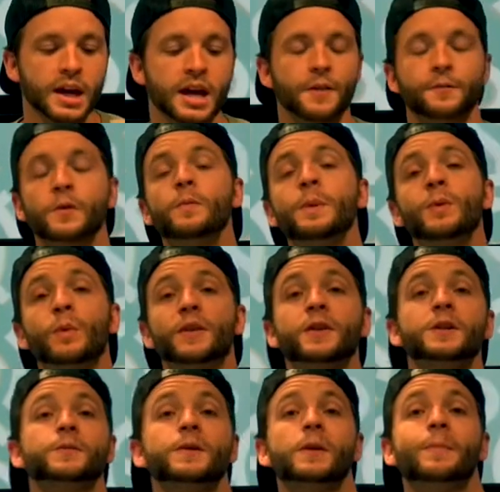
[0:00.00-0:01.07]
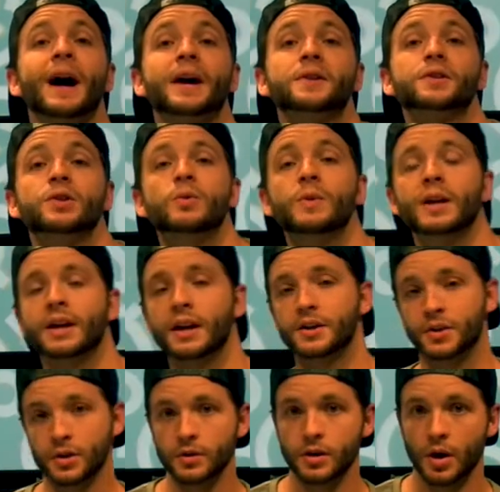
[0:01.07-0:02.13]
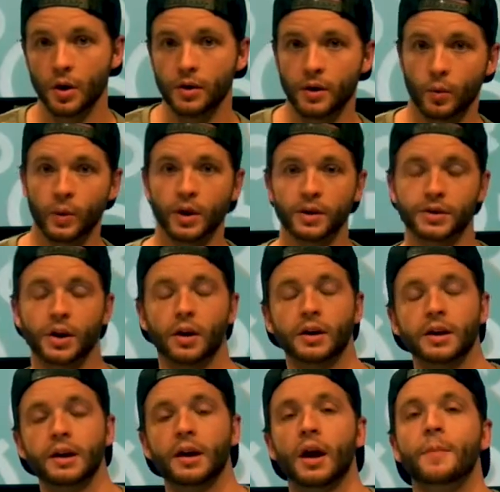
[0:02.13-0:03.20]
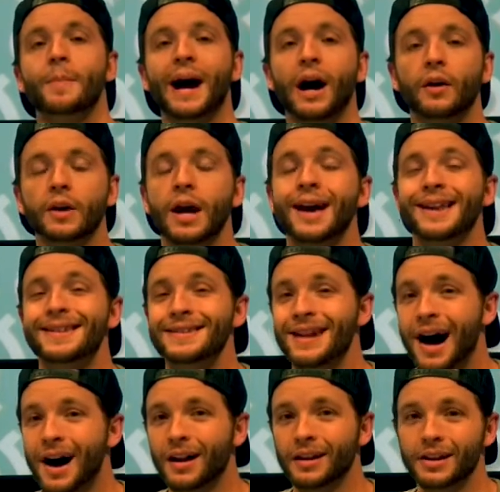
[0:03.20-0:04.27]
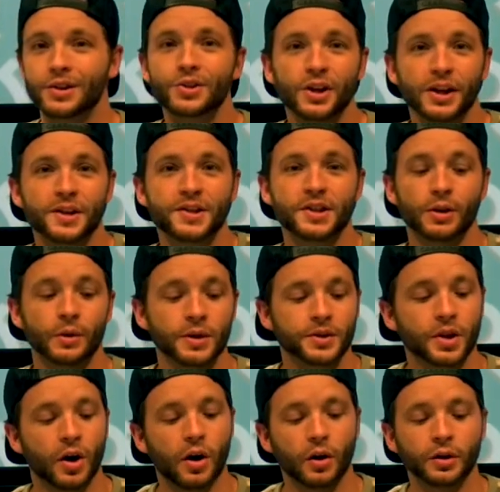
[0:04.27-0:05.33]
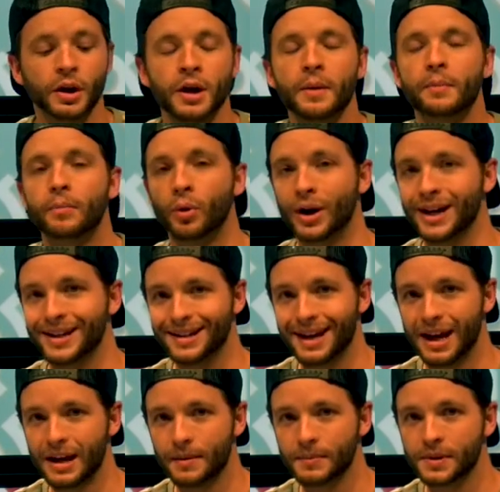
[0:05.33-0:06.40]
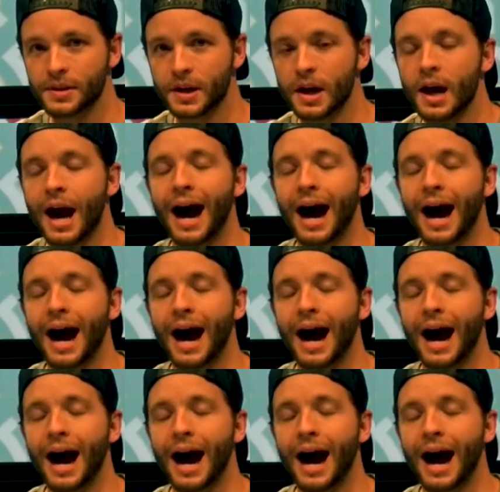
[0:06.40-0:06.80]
If you've been with us for the past 2 weekends, you'd know that we're talking about knowledge in a series called Brain Games.